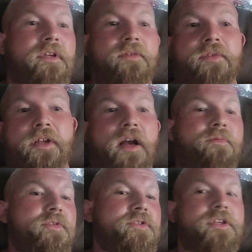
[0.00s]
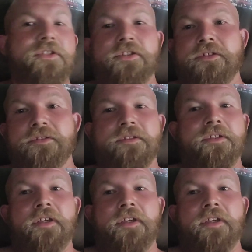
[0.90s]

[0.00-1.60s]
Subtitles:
every conversation.